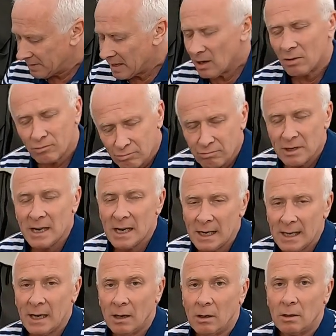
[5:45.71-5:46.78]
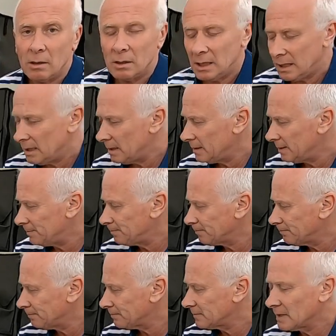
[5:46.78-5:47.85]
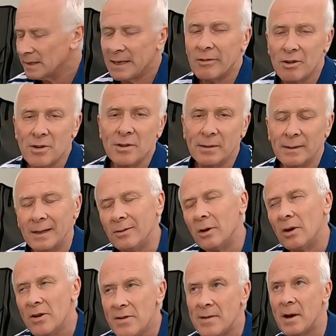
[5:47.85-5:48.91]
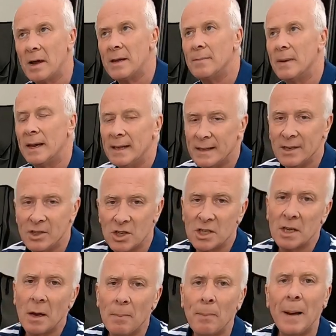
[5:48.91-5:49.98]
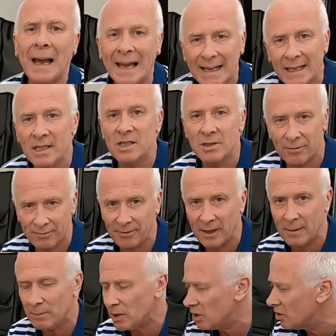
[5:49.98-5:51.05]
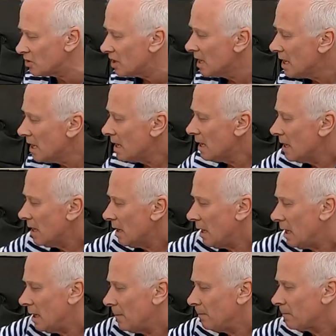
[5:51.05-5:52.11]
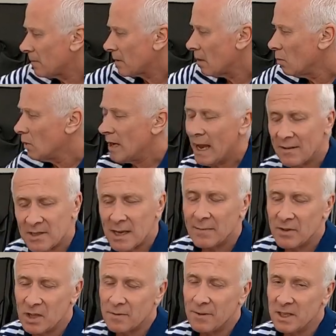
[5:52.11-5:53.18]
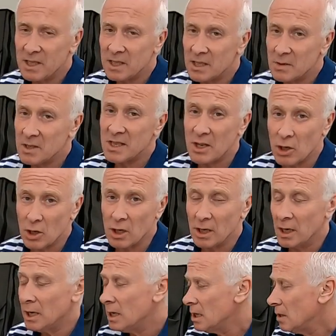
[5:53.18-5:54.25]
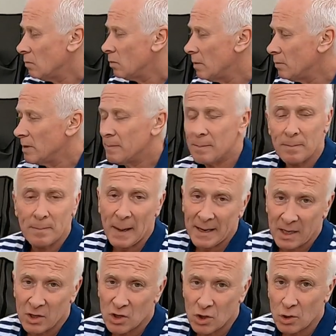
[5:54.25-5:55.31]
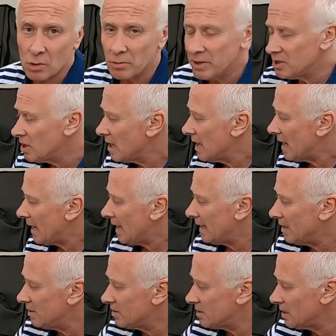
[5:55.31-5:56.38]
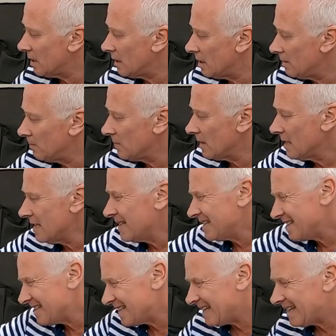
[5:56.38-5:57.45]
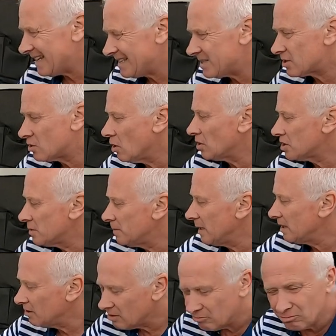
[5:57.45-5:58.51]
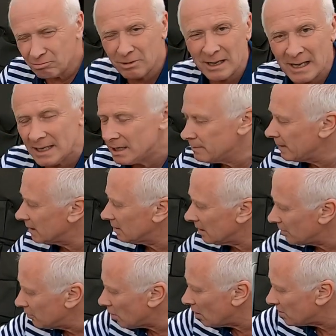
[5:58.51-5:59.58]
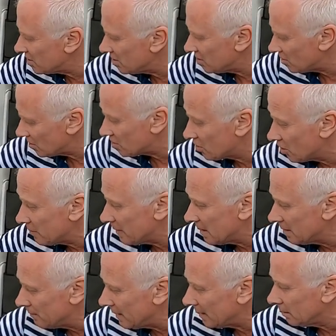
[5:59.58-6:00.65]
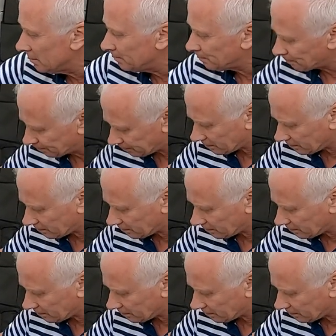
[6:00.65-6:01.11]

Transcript: they are really are, oh, they're, they're not a nightmare, they're just a pain to fit because um, we have to have this fitted, as I said earlier, when we're back in storage and um, it's got to be really in the middle and not is it just got to be in the middle,